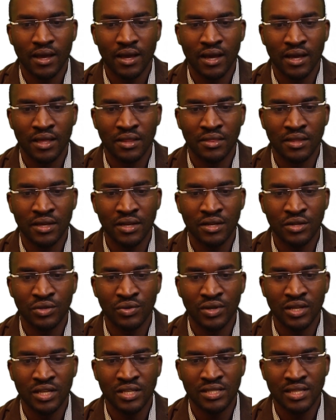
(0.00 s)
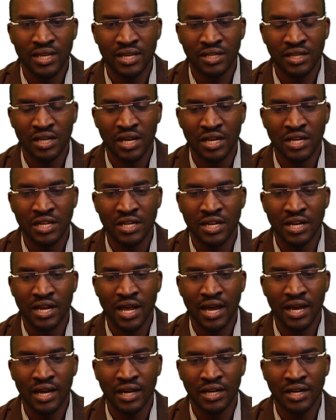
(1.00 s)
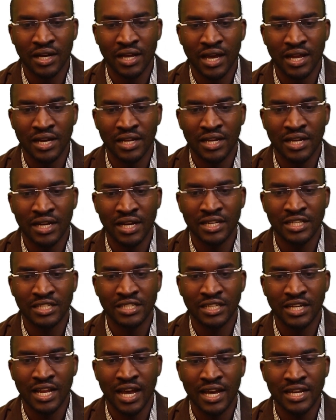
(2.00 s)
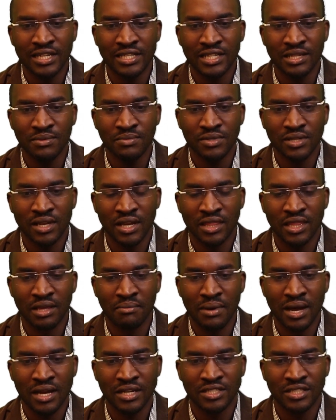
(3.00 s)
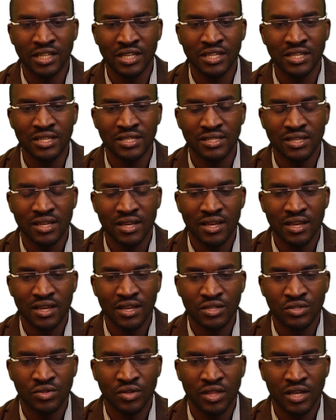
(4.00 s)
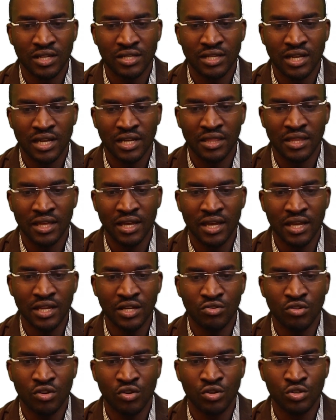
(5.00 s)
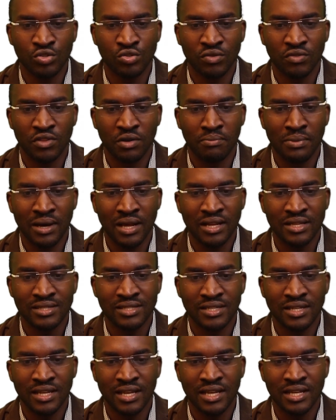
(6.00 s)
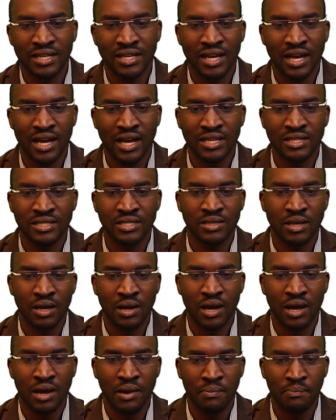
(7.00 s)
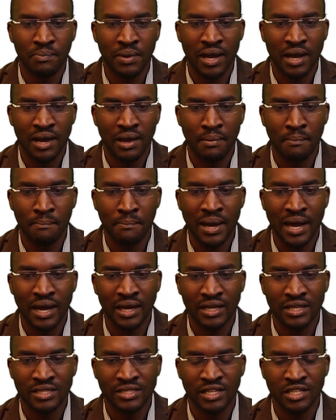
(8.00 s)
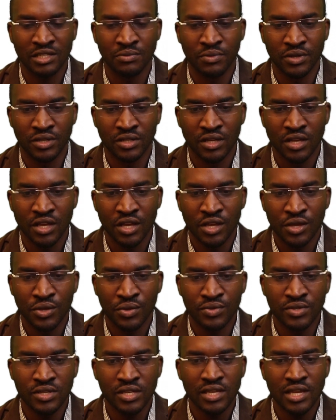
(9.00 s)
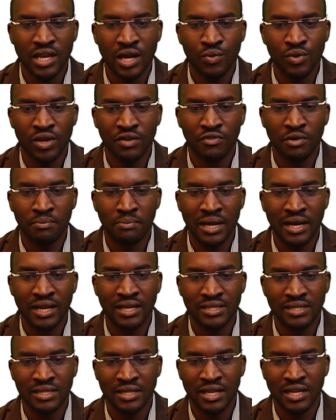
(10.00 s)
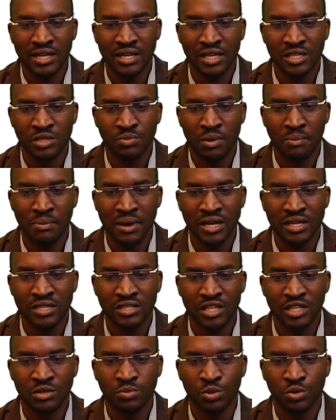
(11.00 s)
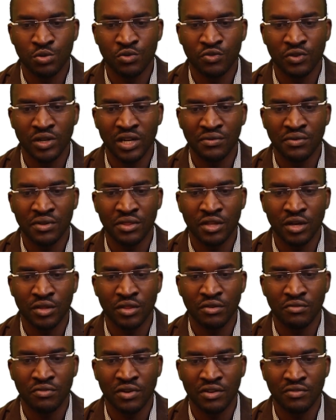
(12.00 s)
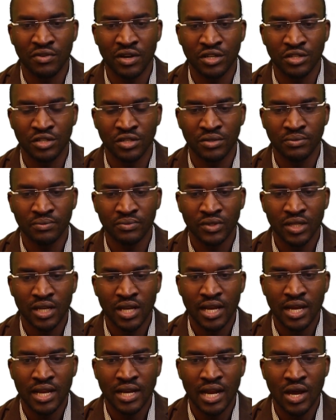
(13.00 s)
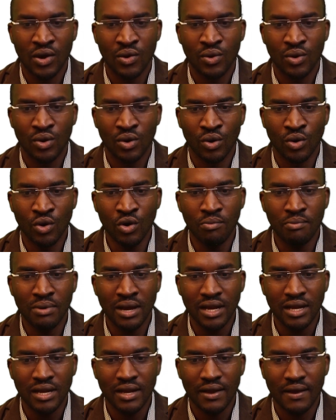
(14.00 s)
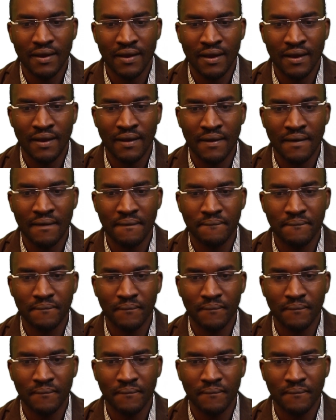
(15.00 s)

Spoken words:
and then you less the uncredited items and the bank charges, so that in the end you're going to have the balance in hand as per bank statement. You see here we have a balance in hand as per bank statement of 11,500. Now go back and